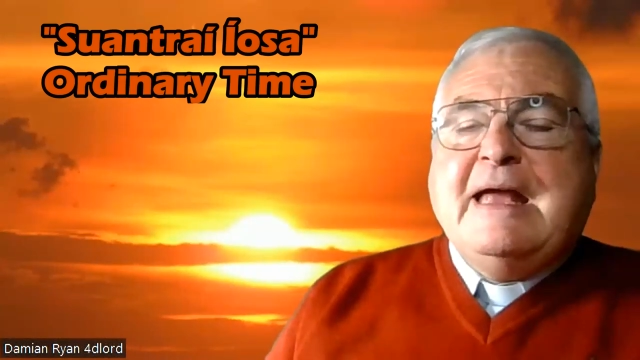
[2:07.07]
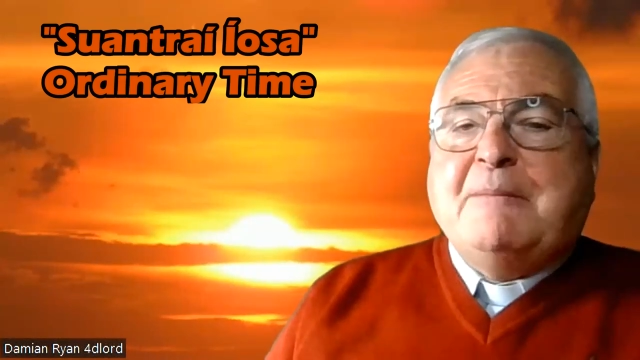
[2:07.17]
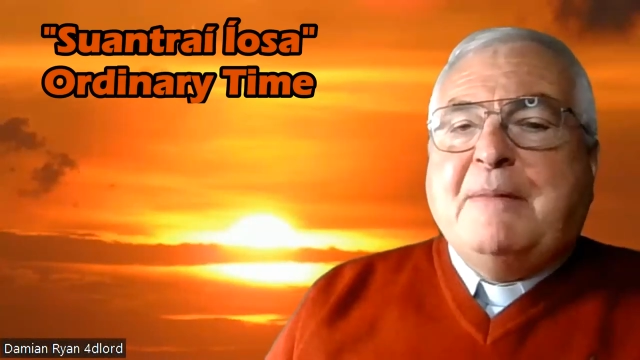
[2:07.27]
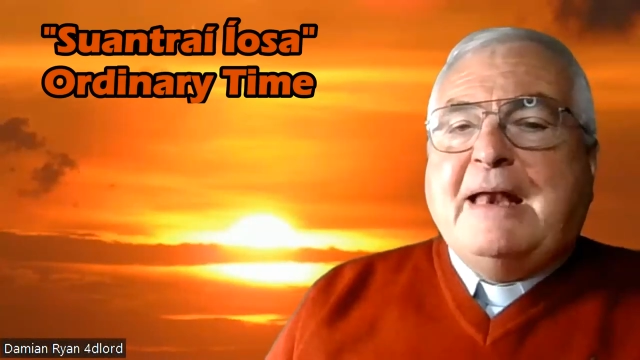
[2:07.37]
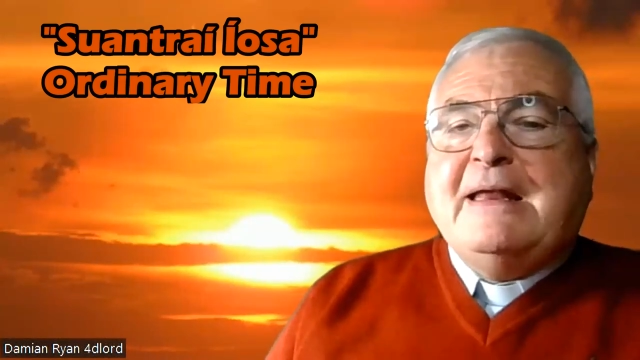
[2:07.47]

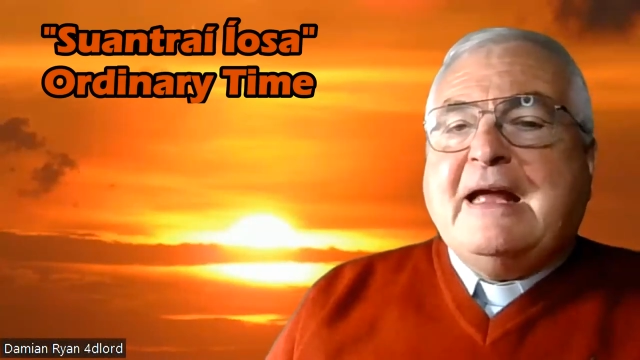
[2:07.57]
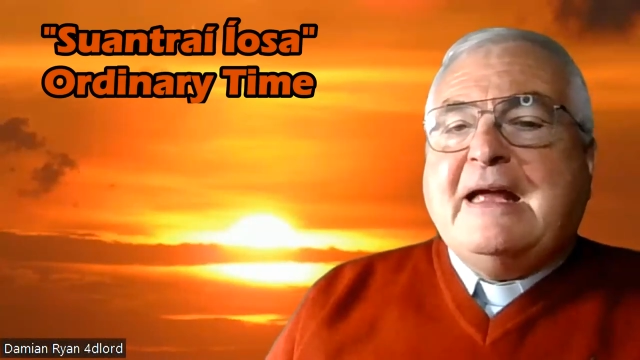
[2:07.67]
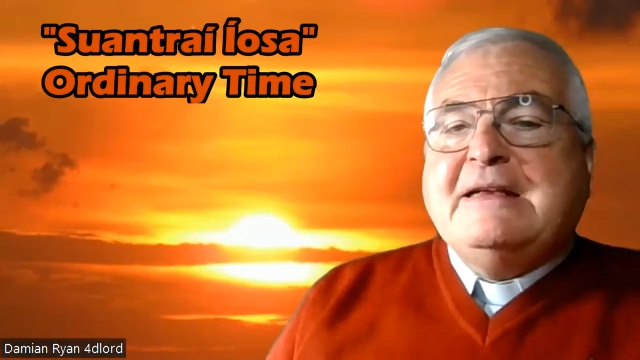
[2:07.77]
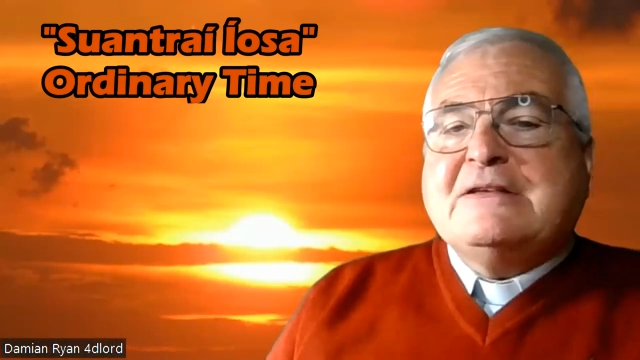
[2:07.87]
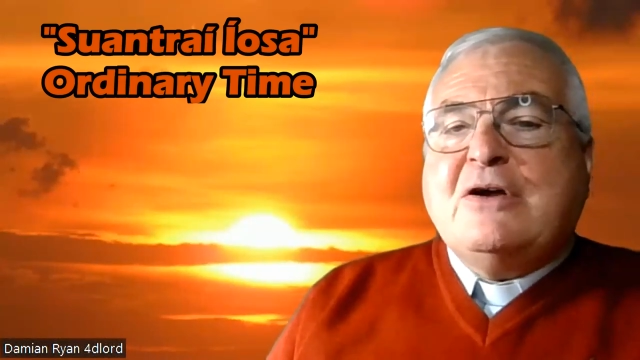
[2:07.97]
And
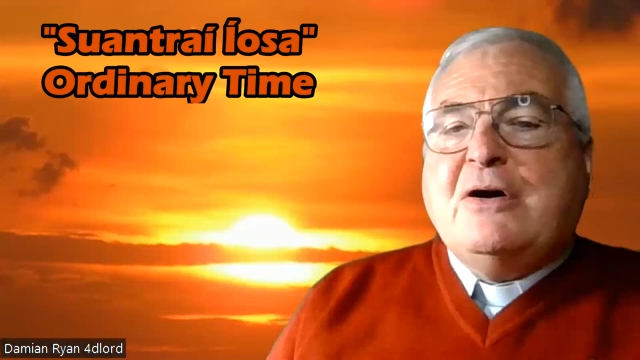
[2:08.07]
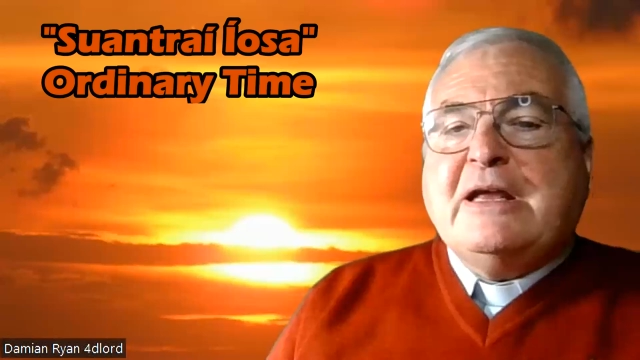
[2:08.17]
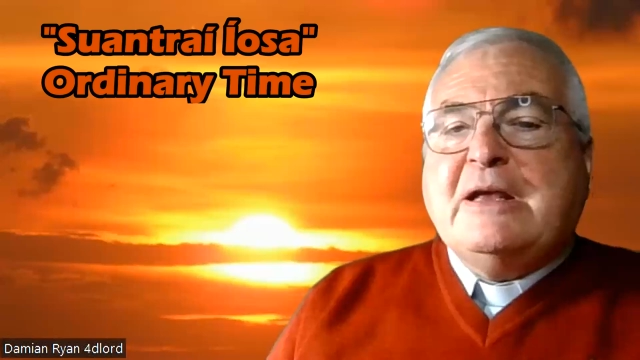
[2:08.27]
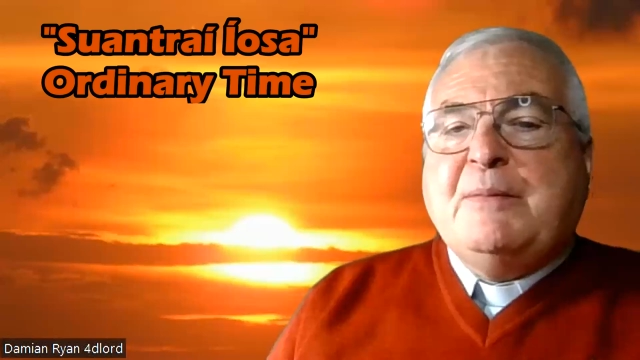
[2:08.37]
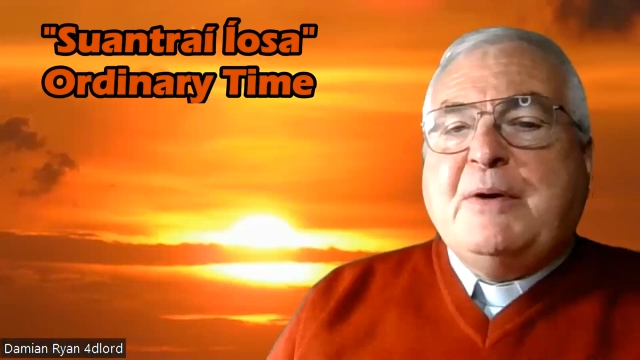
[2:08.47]
Malachi is
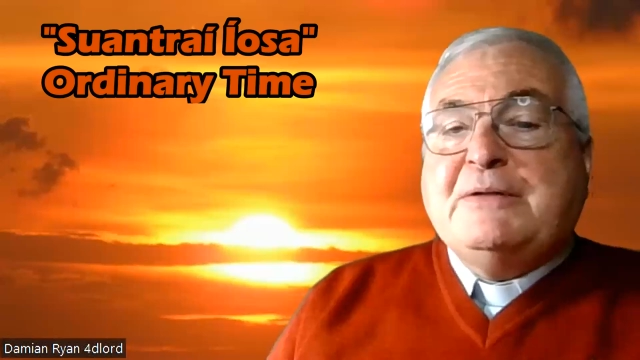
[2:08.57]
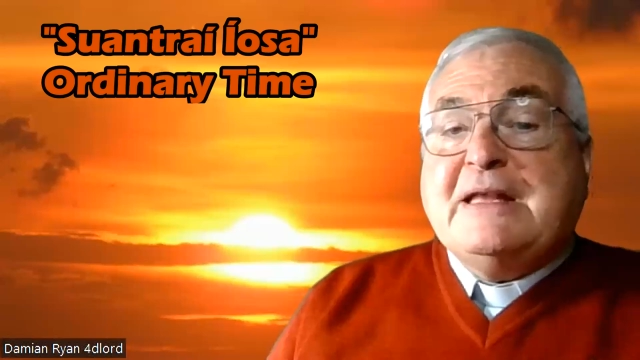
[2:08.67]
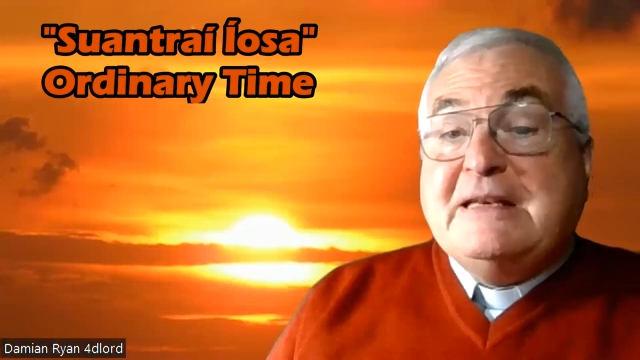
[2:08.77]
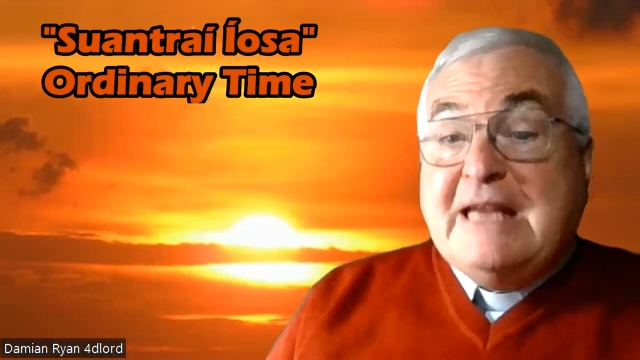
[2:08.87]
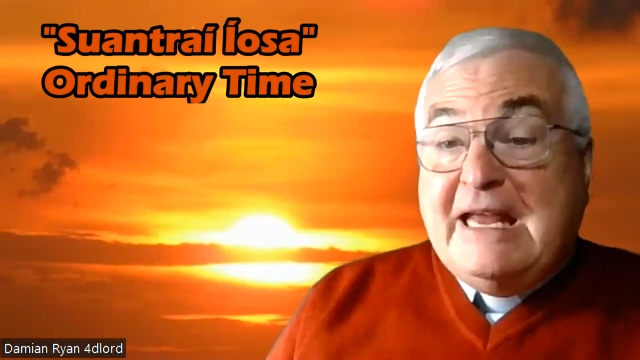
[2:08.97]
talking about
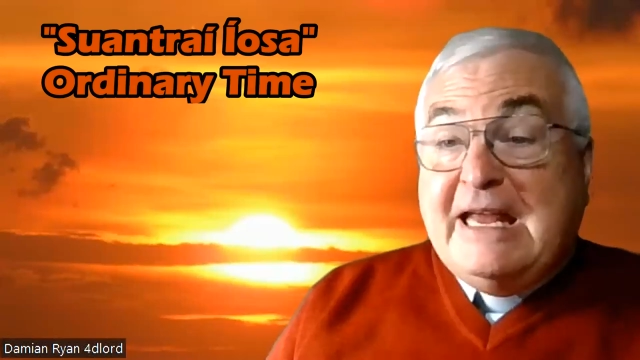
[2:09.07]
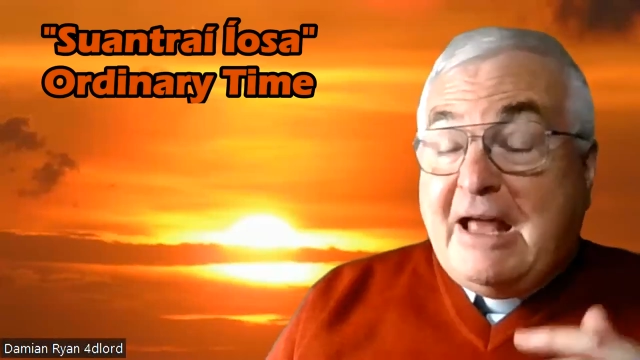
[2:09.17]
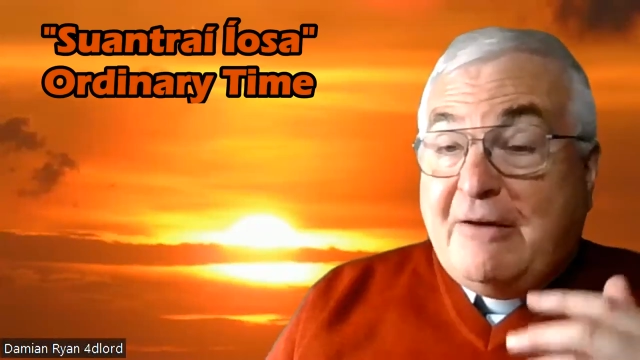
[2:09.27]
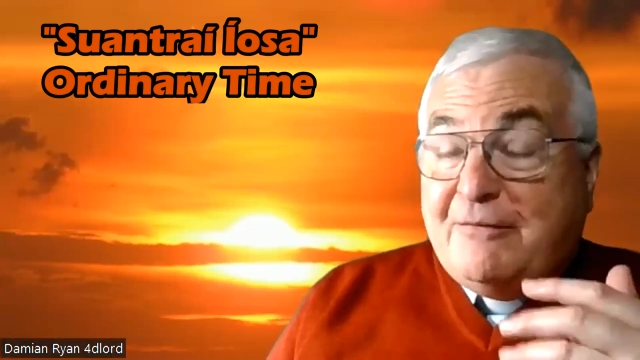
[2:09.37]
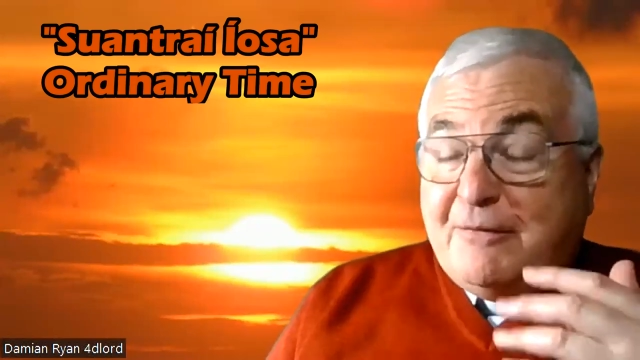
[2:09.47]
the
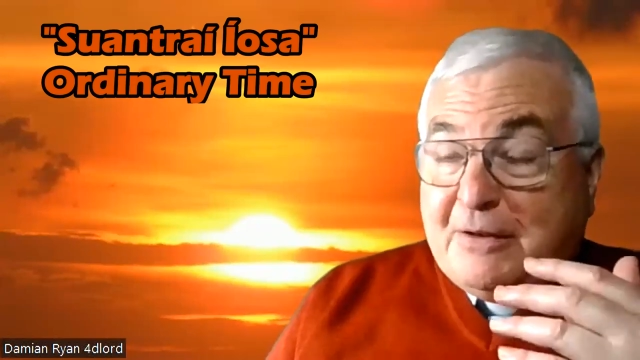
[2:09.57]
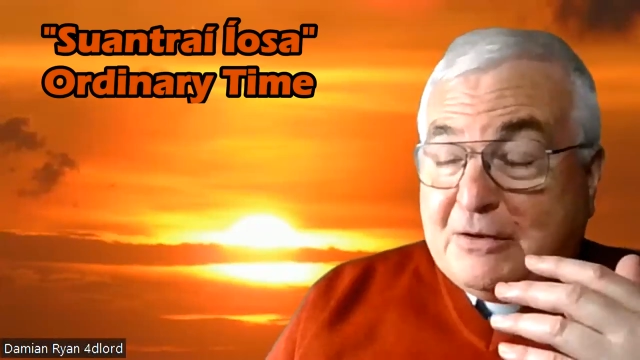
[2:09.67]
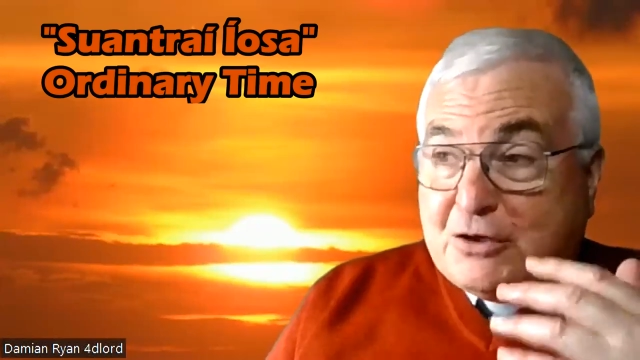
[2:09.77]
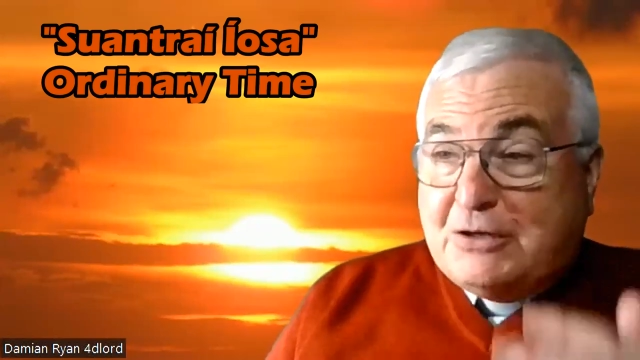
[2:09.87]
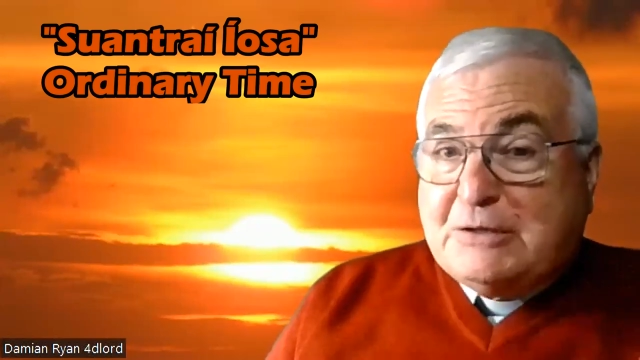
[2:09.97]
day of
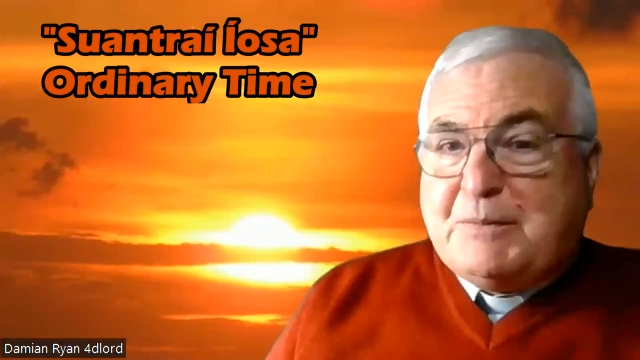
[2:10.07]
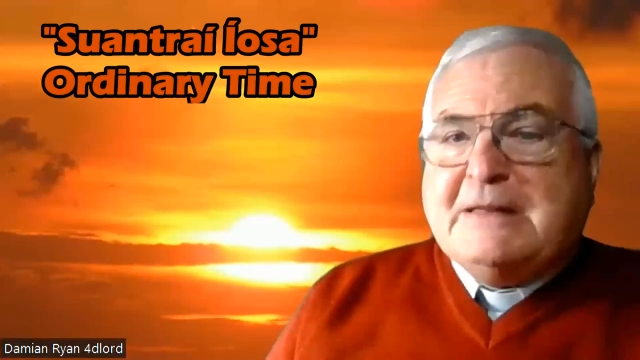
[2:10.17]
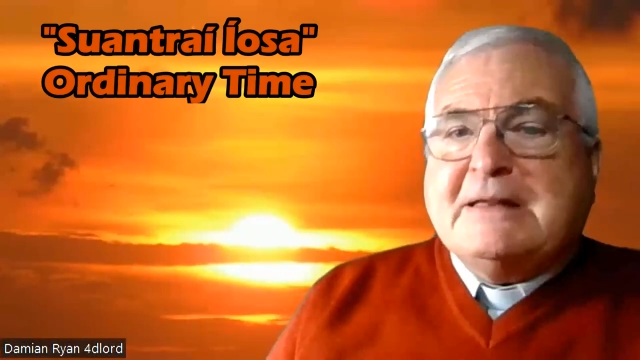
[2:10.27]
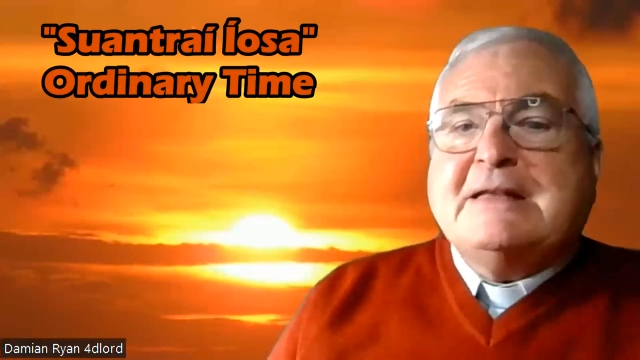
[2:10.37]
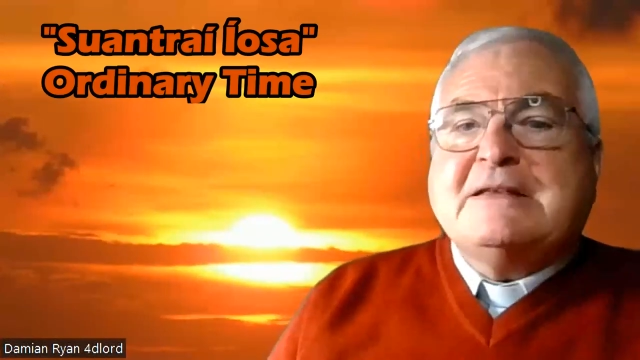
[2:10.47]

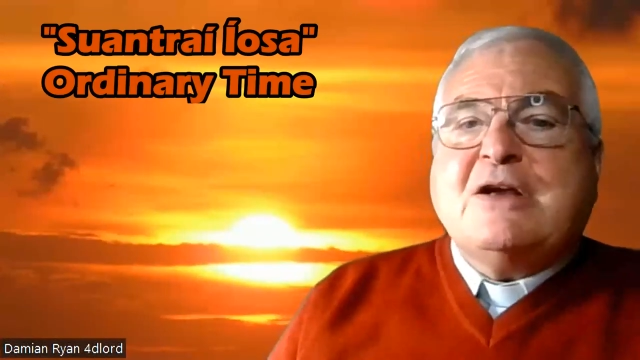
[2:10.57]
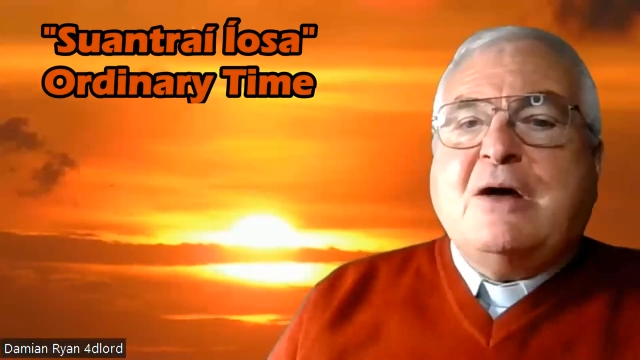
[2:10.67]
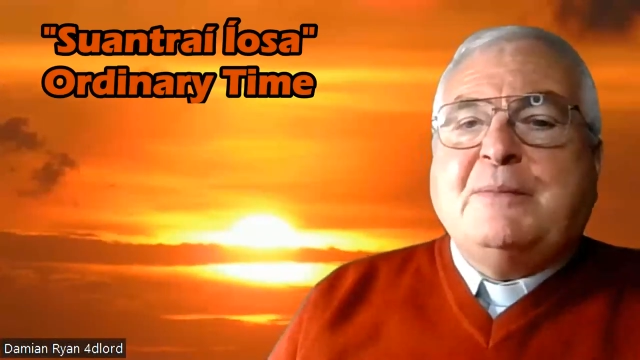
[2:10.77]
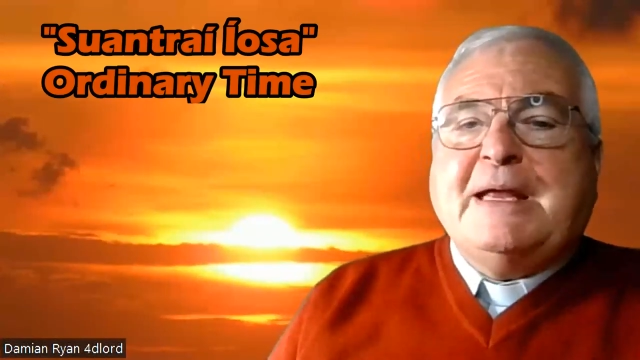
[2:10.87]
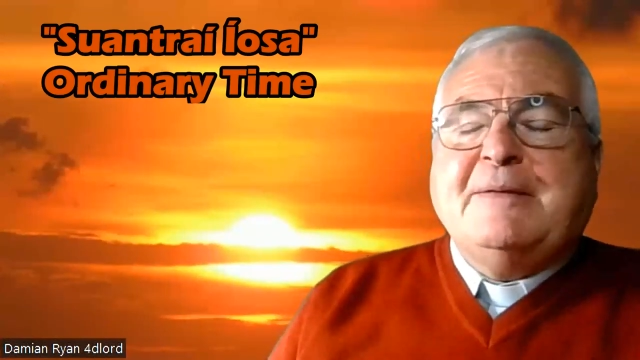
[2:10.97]
judgment that's
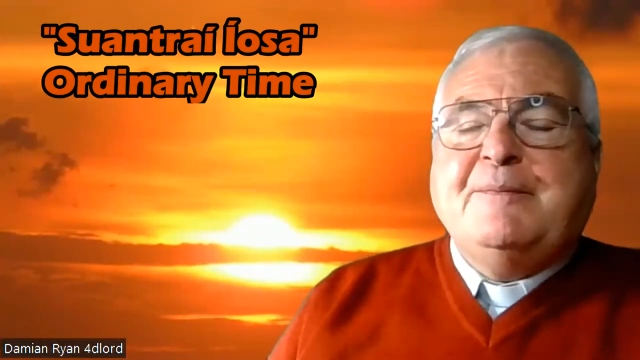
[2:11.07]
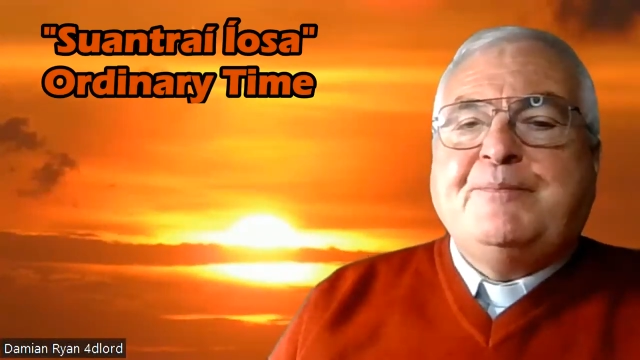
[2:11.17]
coming.